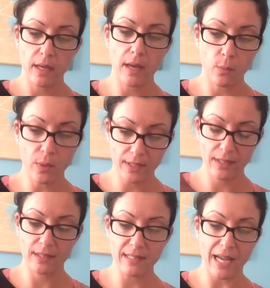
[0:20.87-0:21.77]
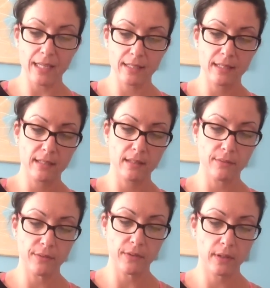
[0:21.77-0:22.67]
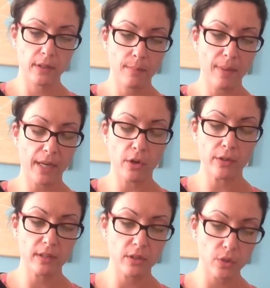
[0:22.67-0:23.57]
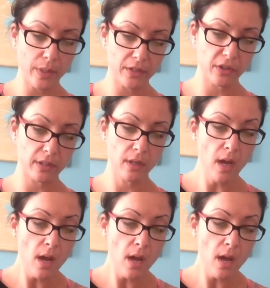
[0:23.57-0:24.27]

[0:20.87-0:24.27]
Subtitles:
the status is of my current situation.